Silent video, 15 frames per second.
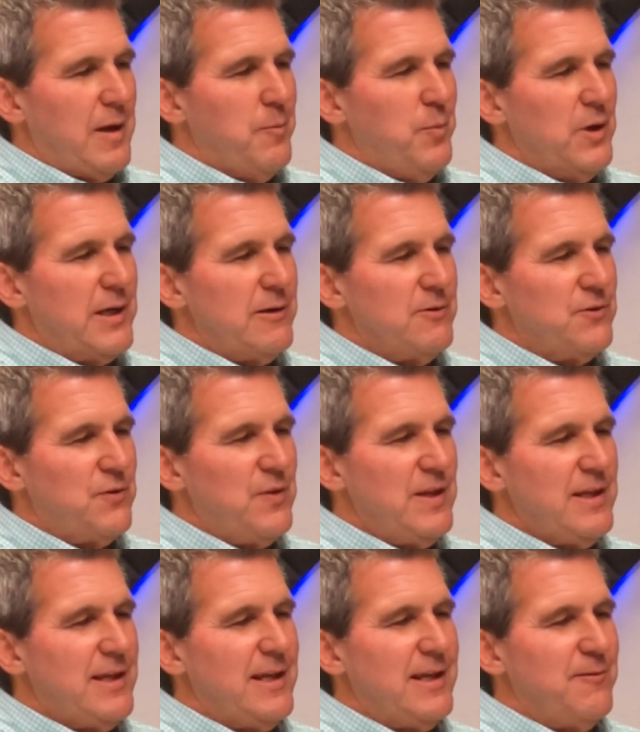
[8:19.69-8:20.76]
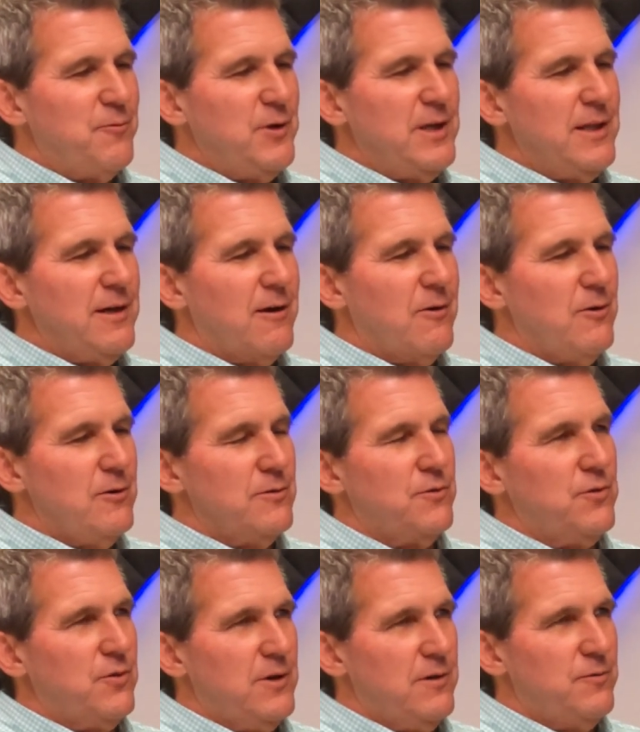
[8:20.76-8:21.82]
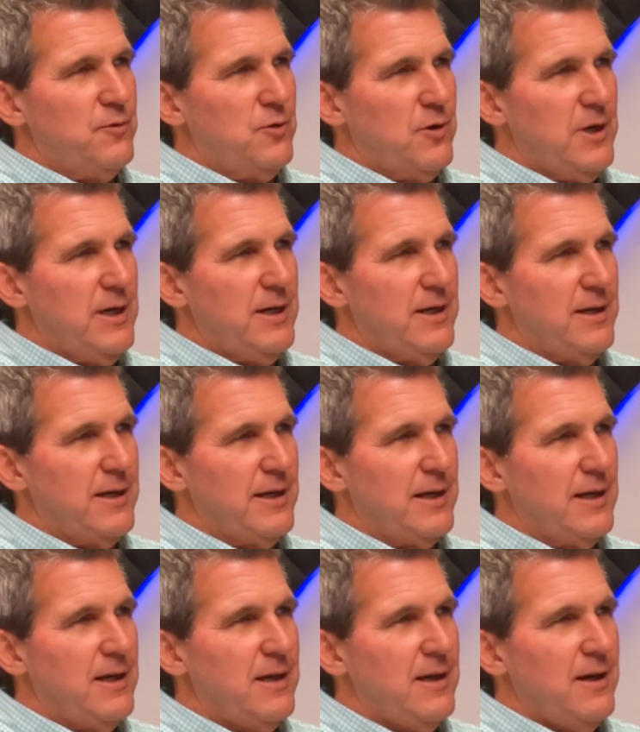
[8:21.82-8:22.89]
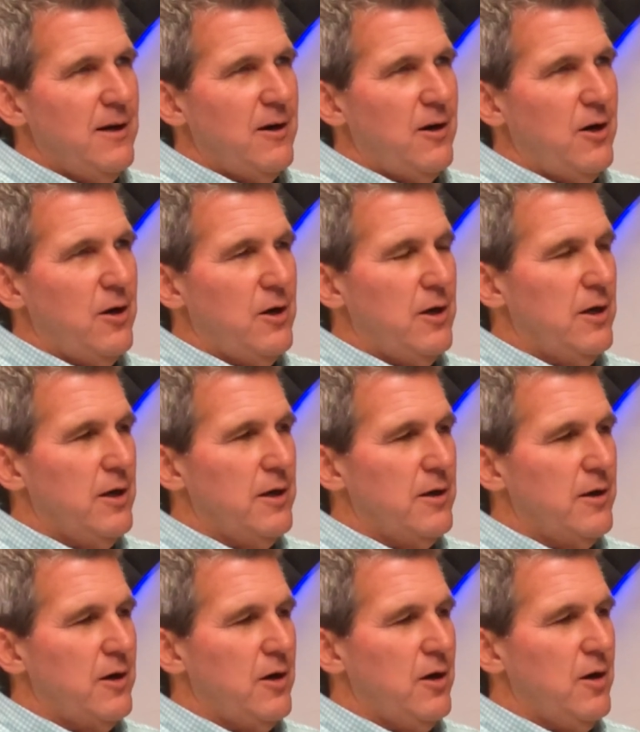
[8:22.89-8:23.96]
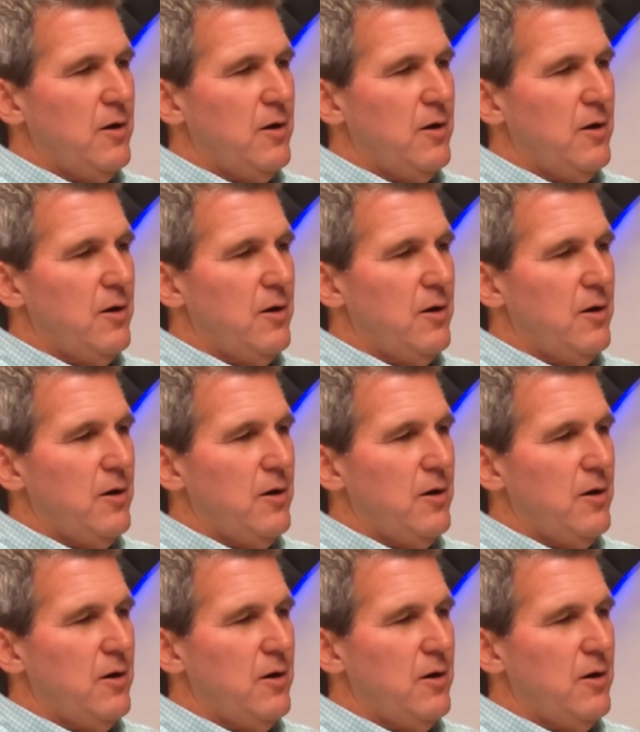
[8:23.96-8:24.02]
But I was thinking if we did our own self-training on